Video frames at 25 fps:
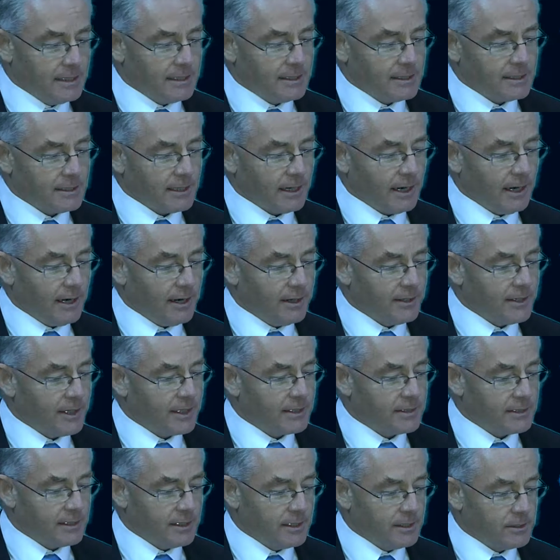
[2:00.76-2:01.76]
it are
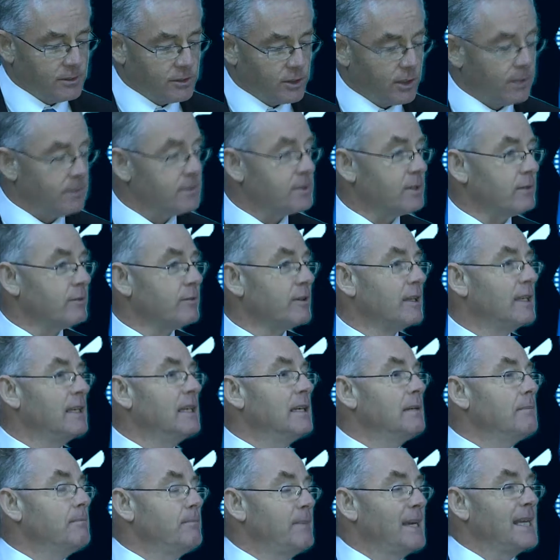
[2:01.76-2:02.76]
that in terms of
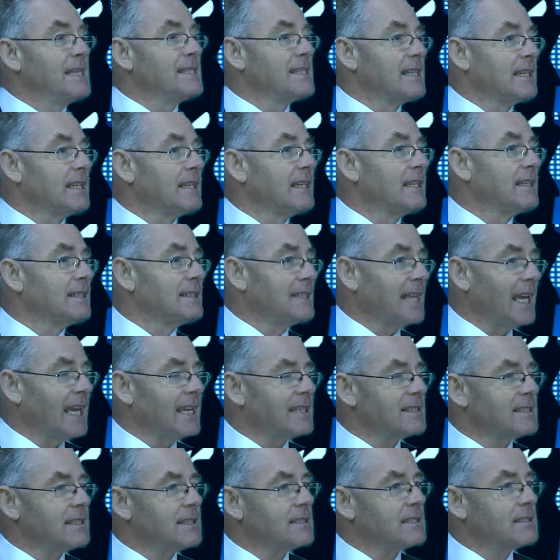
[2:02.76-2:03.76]
basic
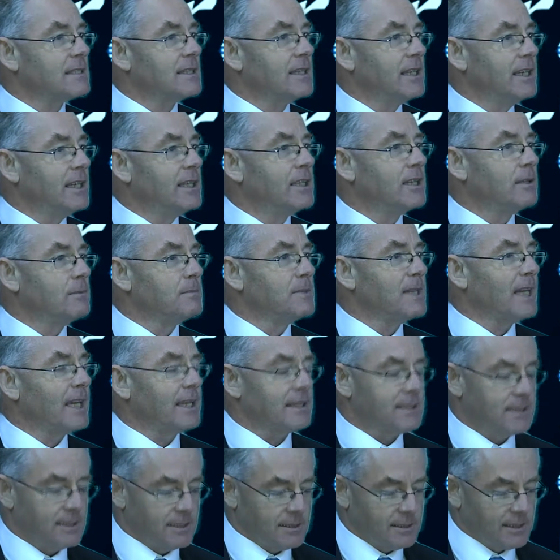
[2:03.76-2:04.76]
taxes, income
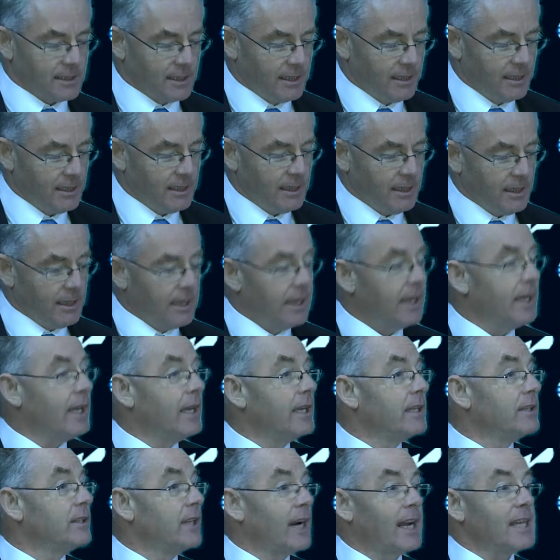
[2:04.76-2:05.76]
taxes,
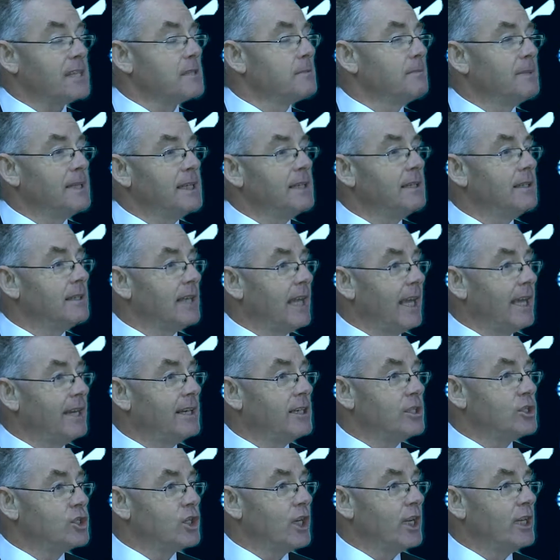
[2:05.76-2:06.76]
there hasn't been
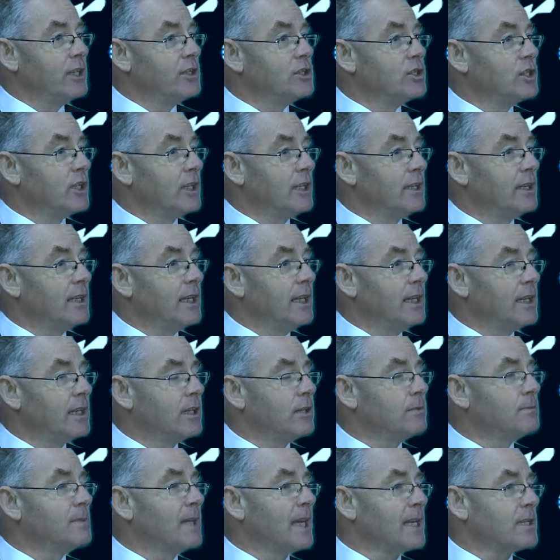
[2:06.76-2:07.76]
any change in
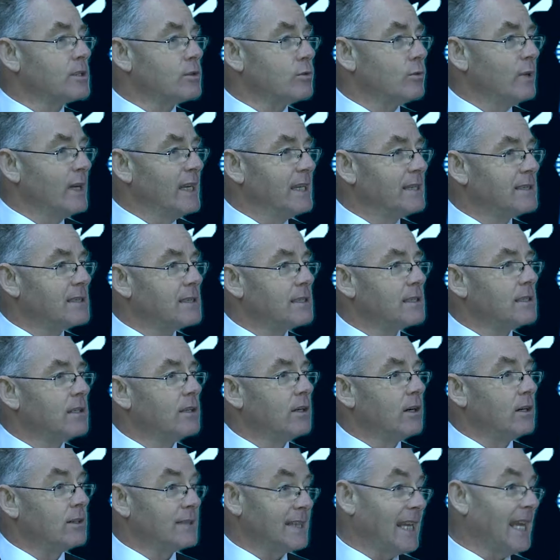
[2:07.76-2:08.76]
income tax rates
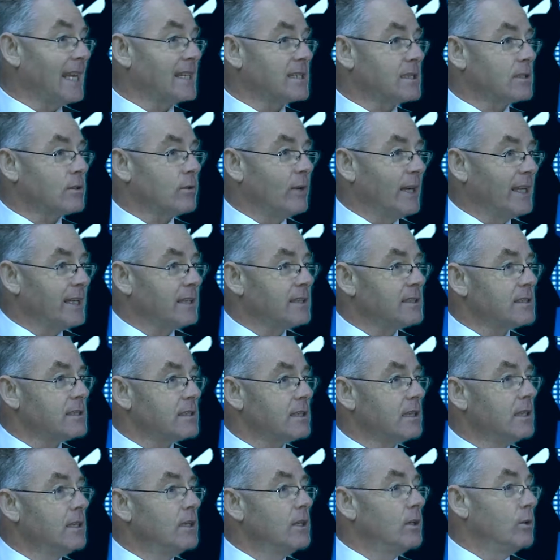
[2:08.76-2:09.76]
or tax credits,
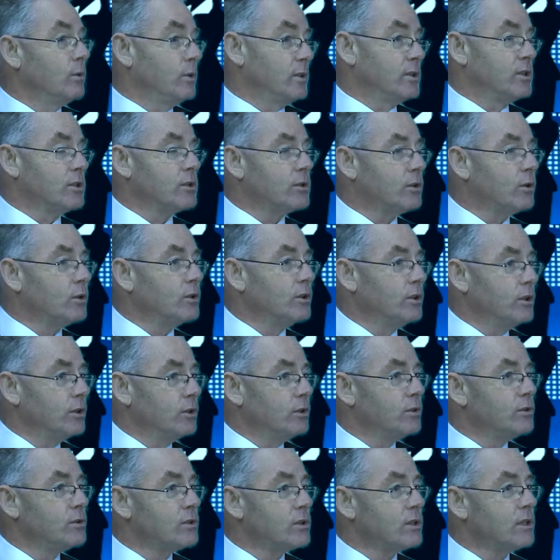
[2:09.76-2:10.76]
which is good
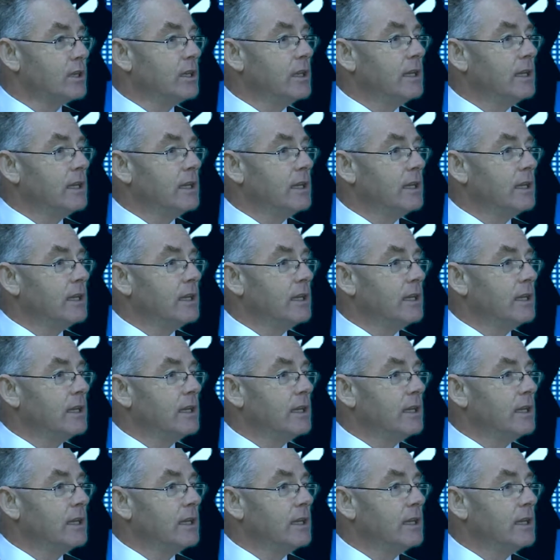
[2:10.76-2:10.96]
news.